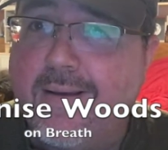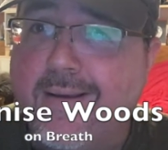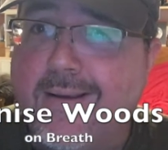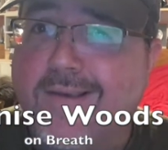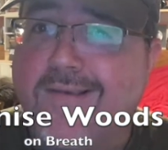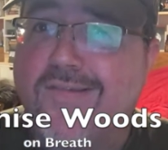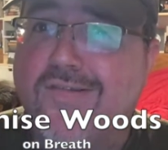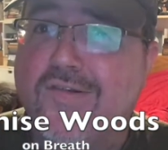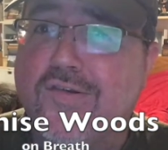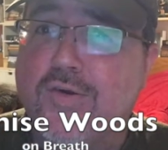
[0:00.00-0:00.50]

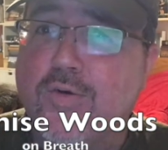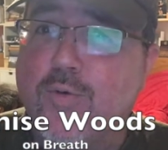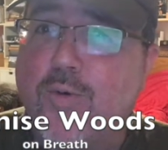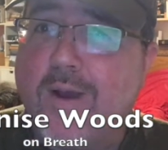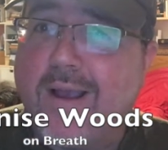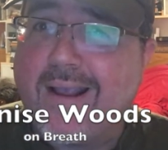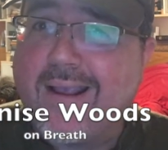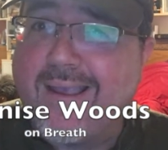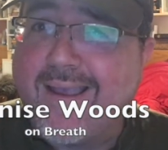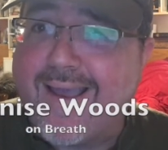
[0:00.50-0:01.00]
is to
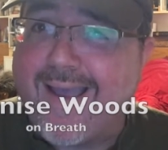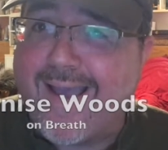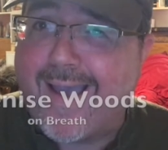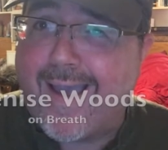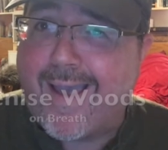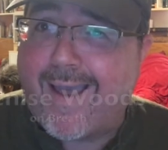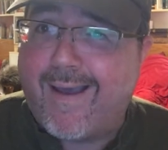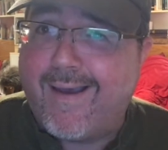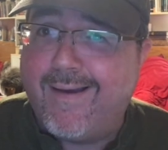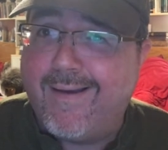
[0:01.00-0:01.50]
a
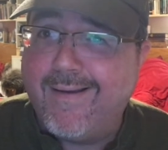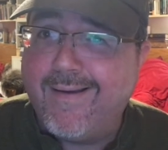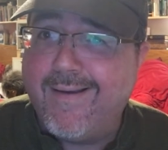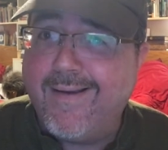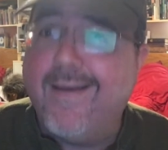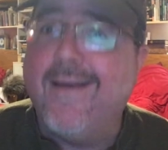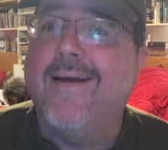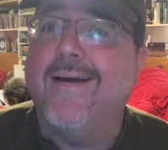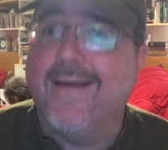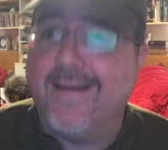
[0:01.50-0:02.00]
car.
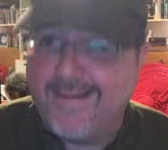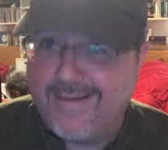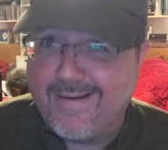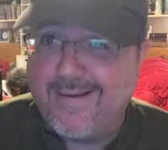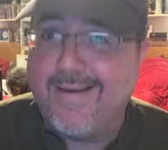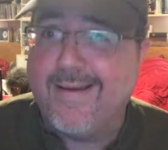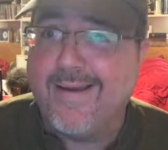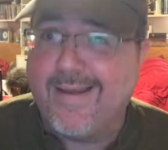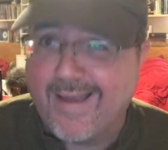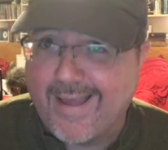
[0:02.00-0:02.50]

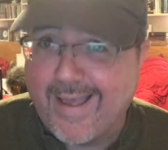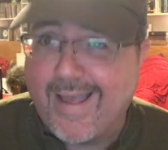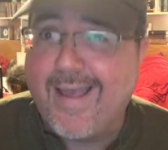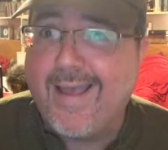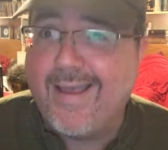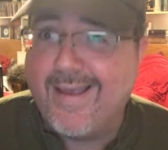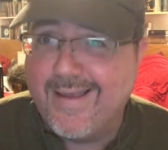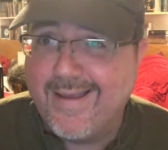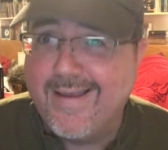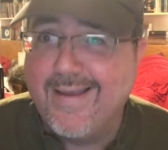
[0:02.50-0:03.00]
Huh?
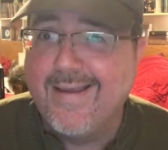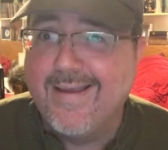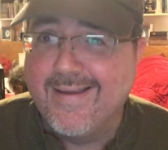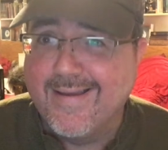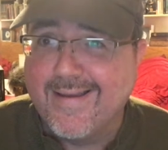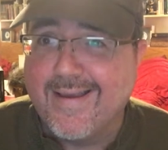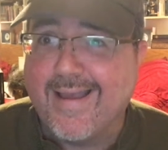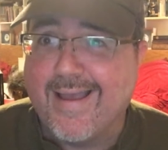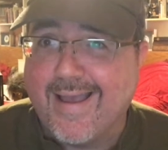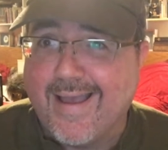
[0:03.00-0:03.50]

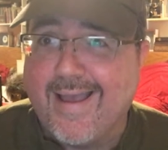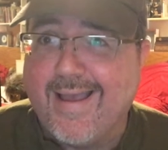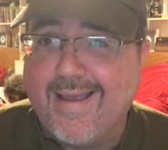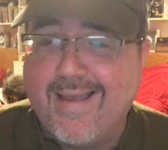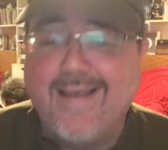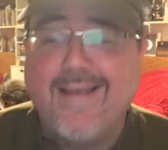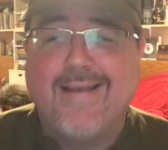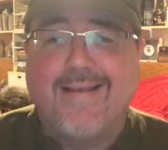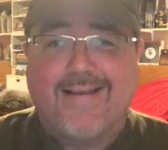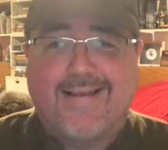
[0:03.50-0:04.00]

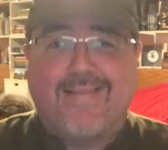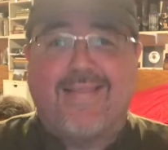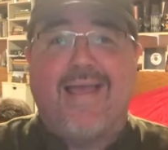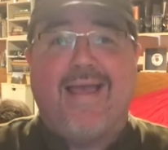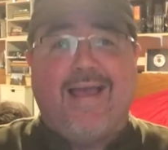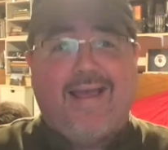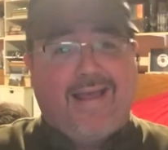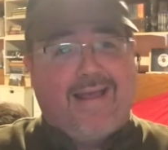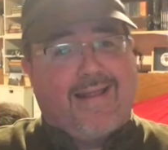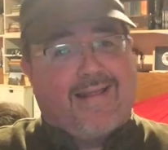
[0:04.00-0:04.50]

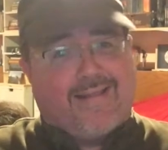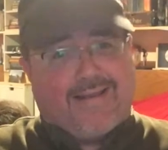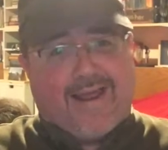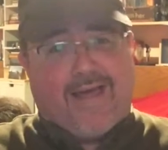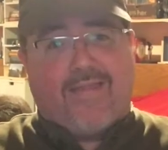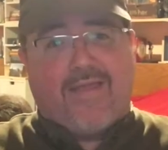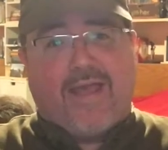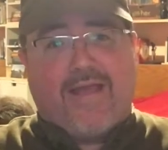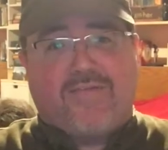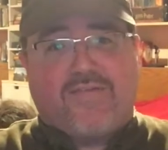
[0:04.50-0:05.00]

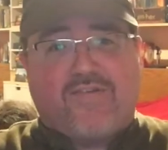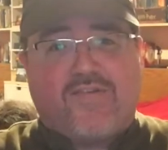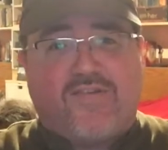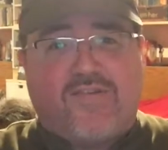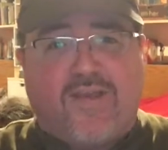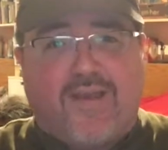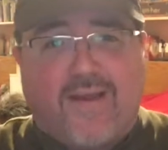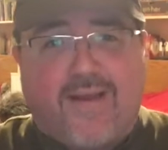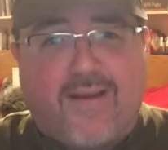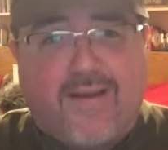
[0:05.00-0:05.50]
Now that's
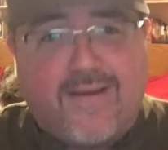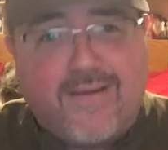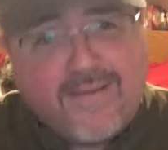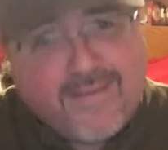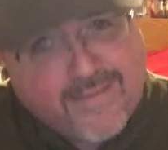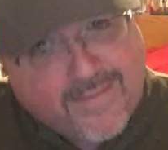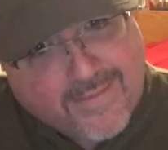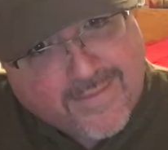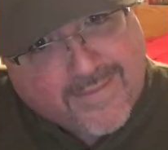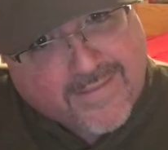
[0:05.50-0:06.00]
a
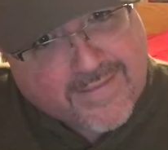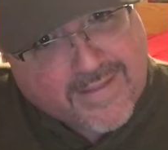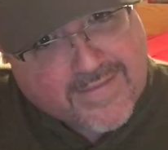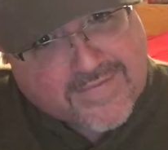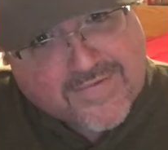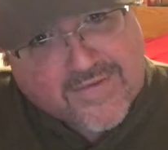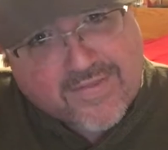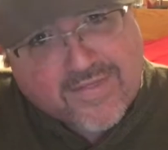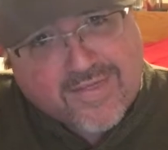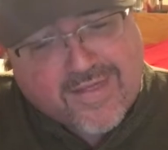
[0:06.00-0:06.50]

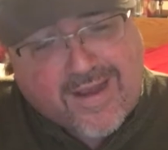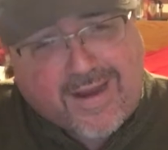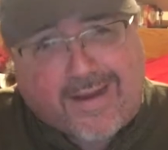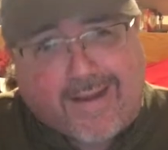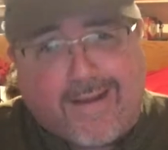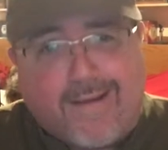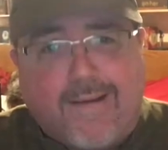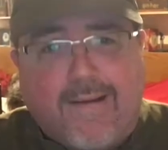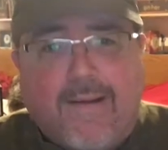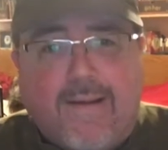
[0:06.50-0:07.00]

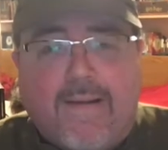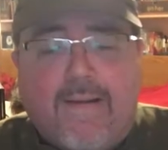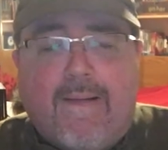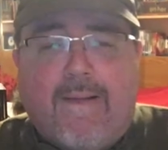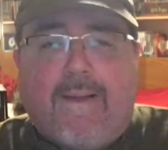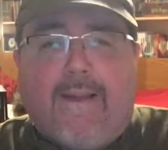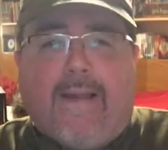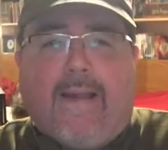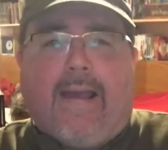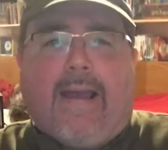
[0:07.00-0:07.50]
thinker.
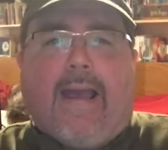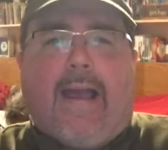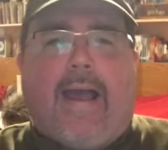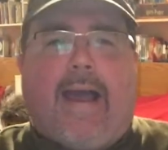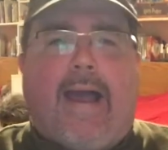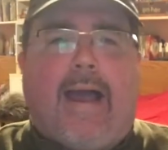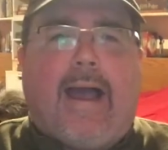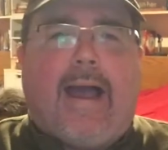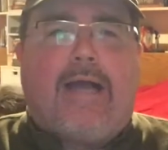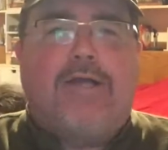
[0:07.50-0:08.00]

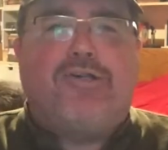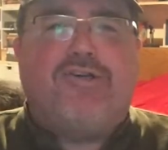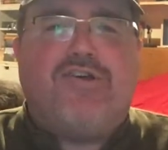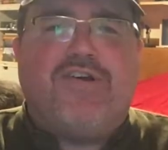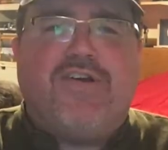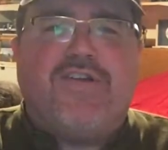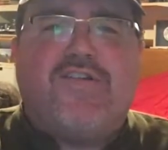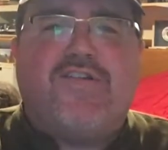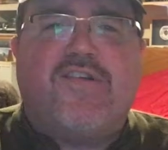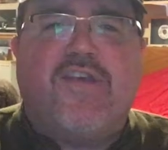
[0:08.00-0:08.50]

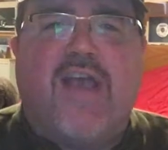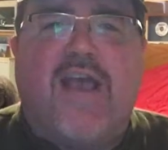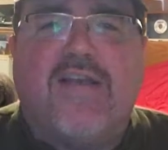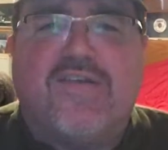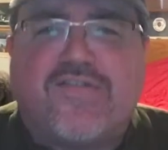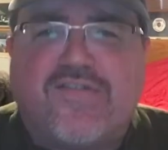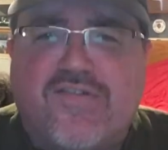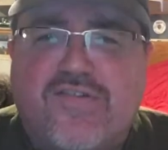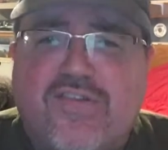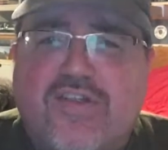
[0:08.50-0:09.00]
She
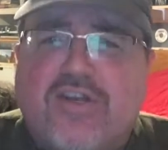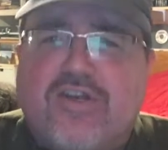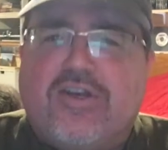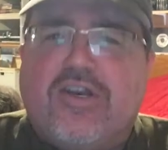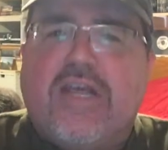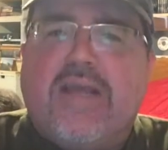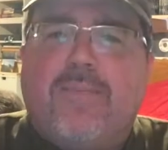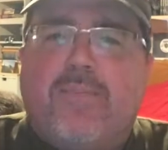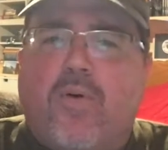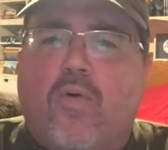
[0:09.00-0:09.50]
says, the
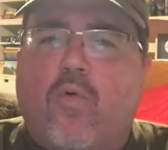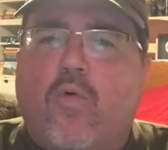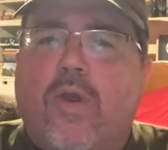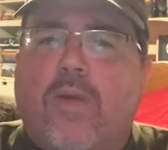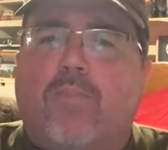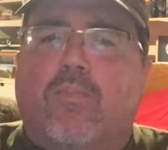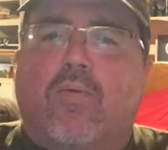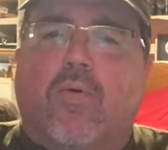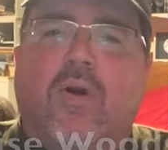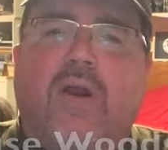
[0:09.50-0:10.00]
deeper
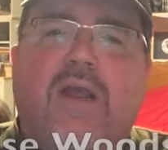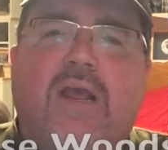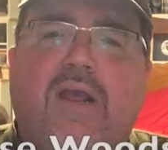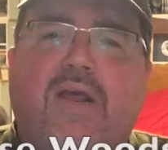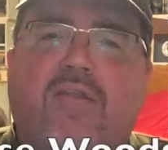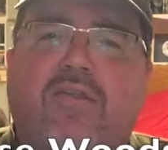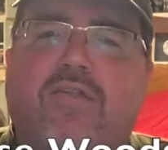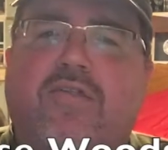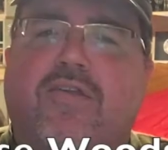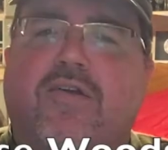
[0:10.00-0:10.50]
we
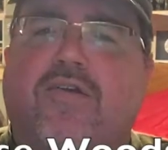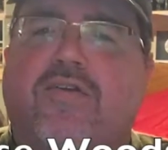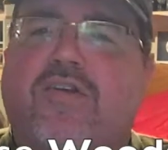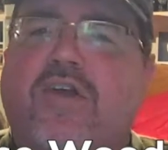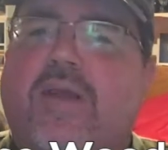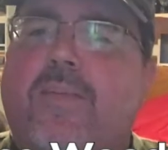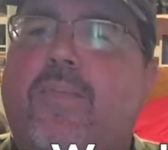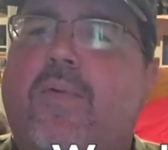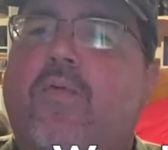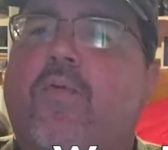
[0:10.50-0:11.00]
breathe, the
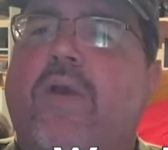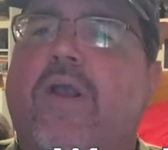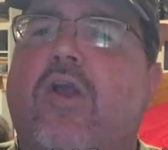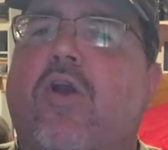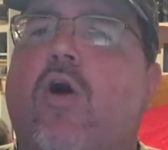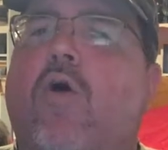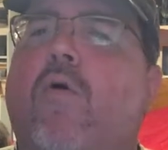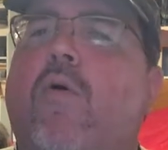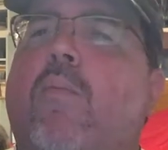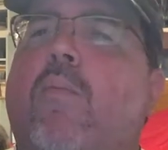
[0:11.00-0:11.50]
deeper we go